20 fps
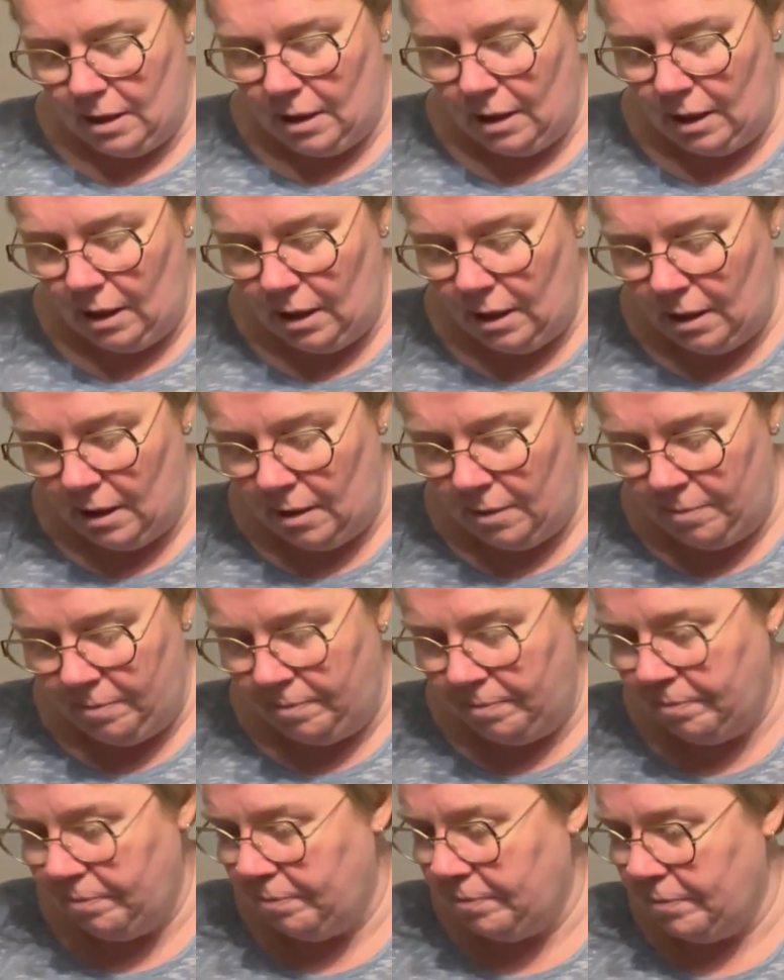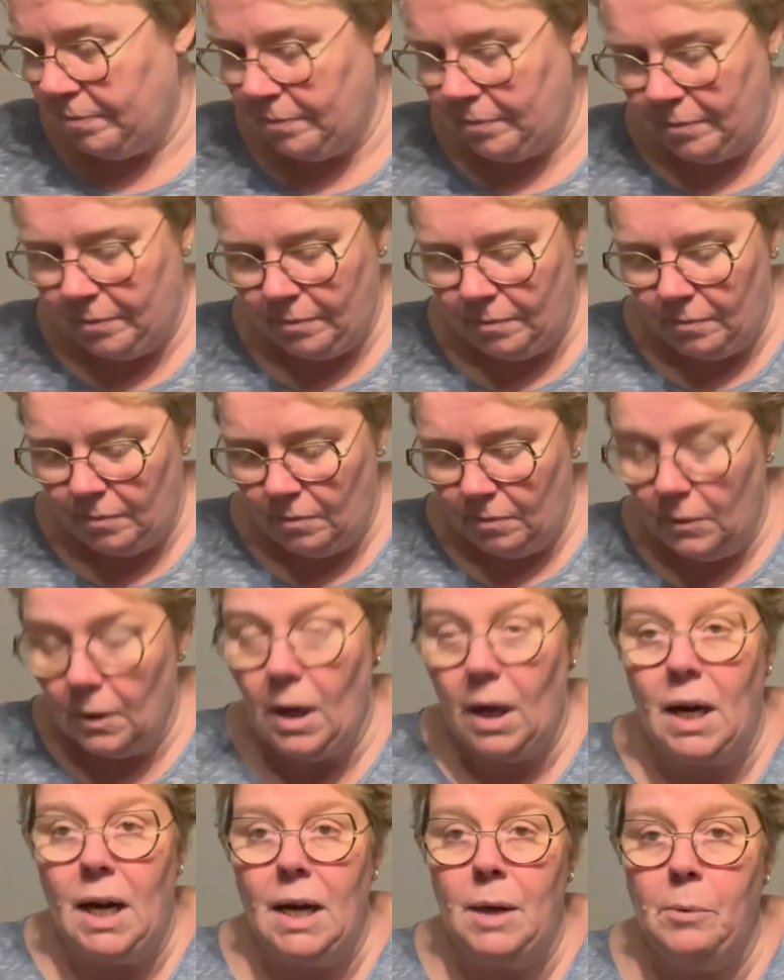
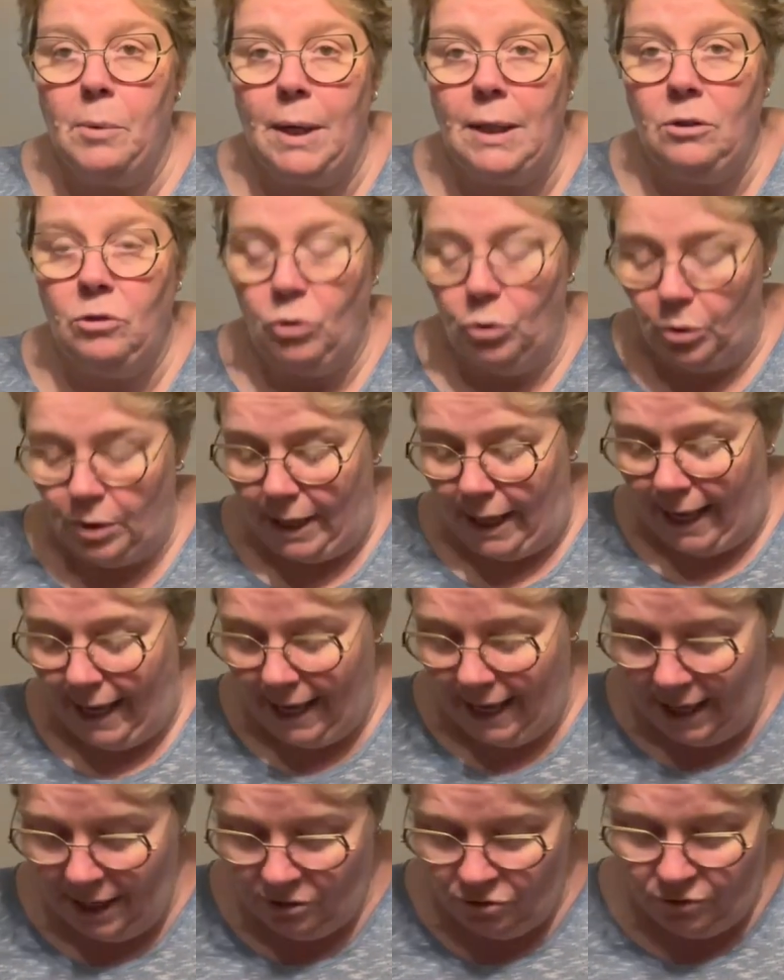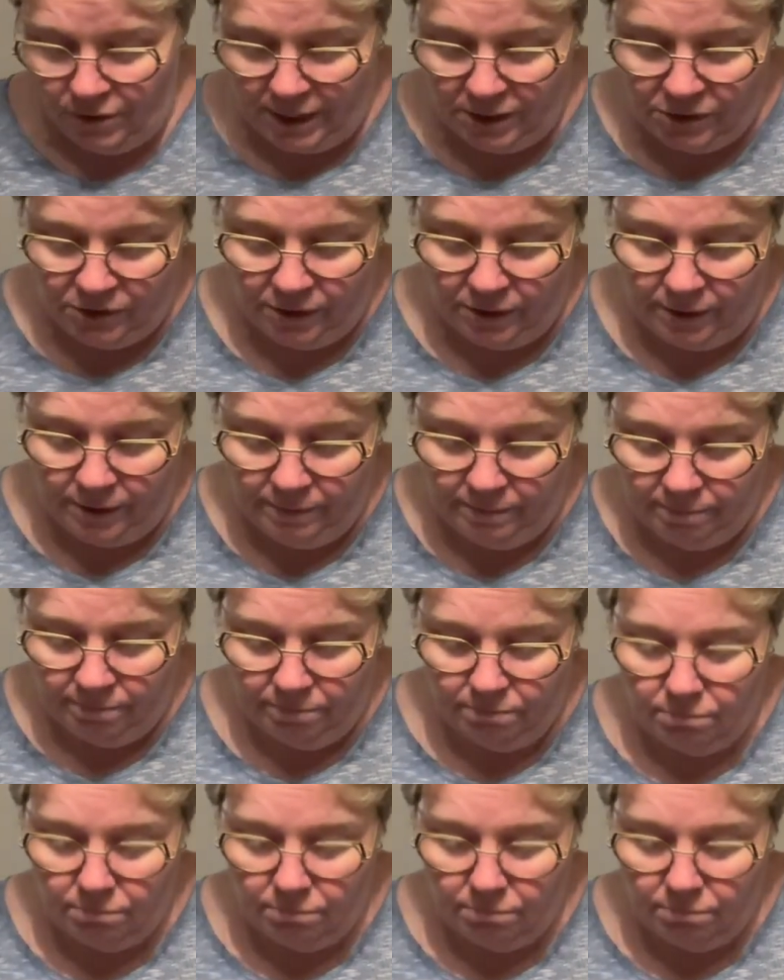I went to the hairdresser.